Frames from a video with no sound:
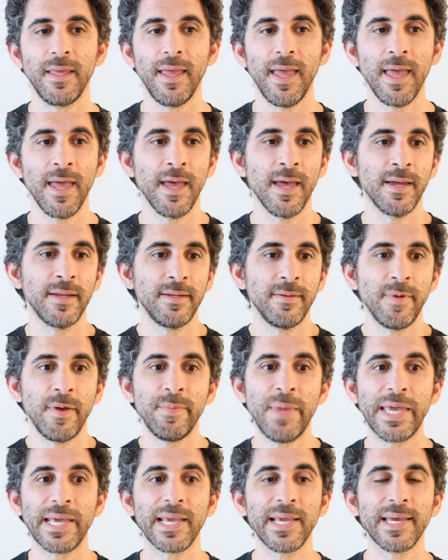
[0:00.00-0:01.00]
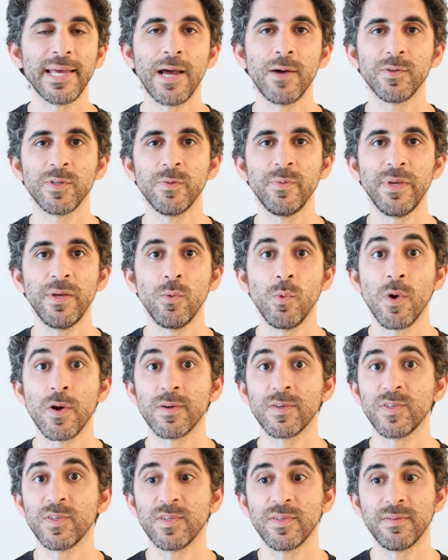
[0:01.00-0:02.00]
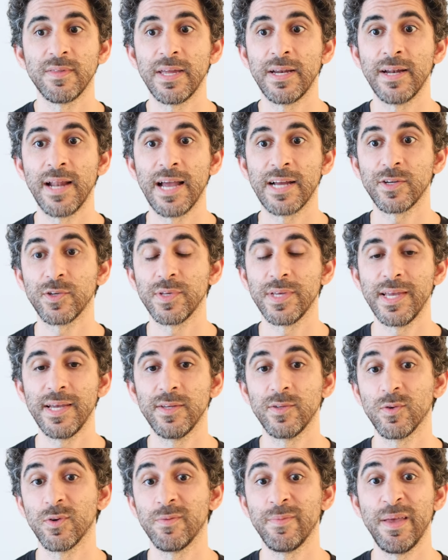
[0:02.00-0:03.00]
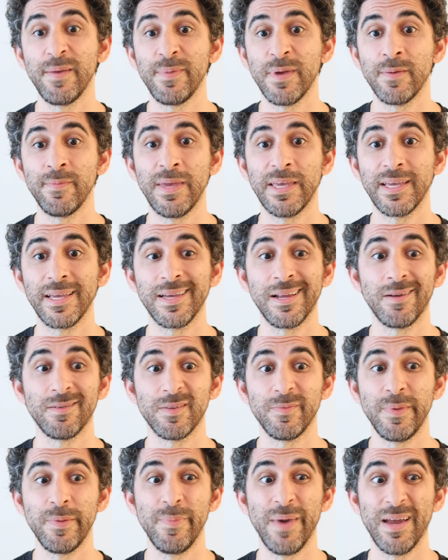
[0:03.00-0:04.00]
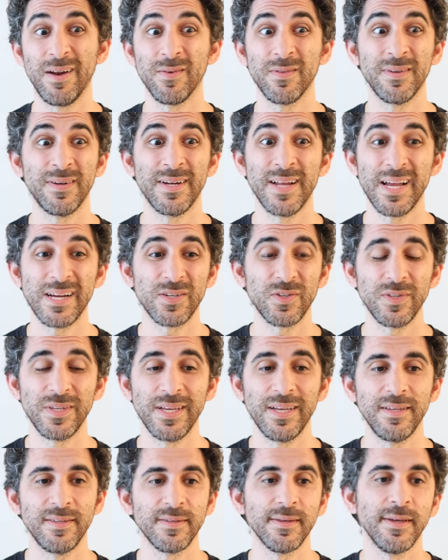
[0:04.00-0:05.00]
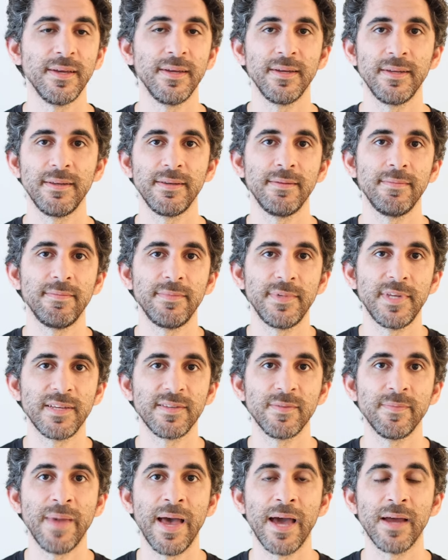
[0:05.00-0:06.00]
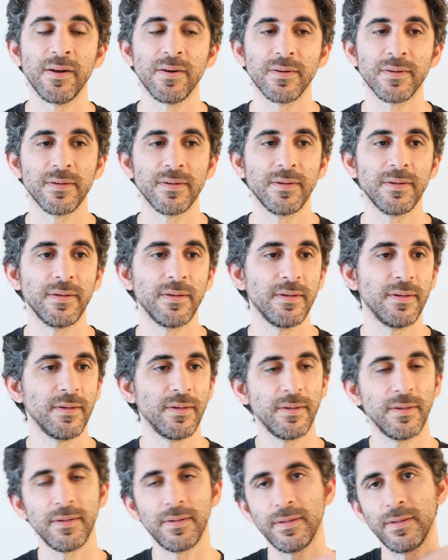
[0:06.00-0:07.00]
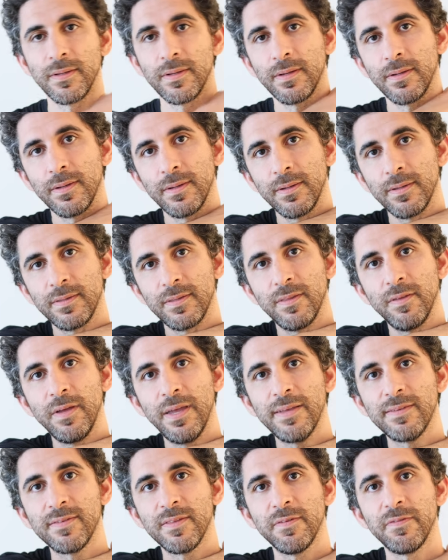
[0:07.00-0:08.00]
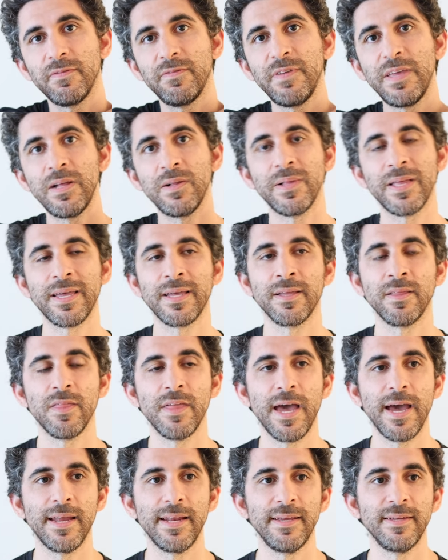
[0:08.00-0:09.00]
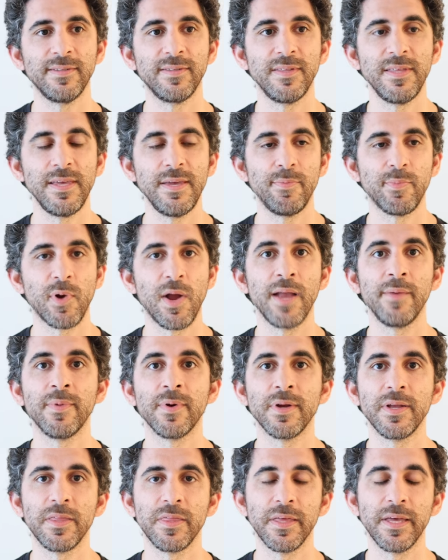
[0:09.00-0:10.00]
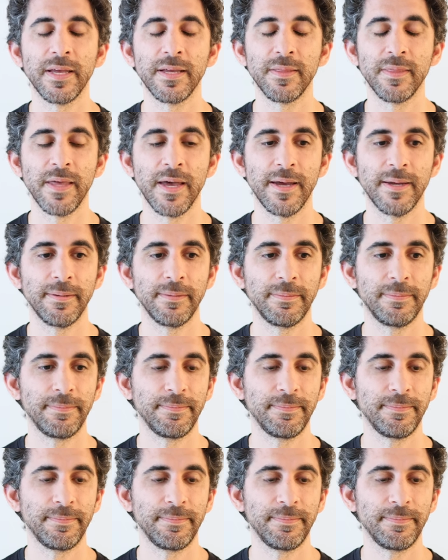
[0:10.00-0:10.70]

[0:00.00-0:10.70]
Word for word: And am I making it out to be worse than it actually is? Or maybe I'm making it out to be better than it actually is? Doesn't matter. It's the, it's the feeling that is the primary thing that,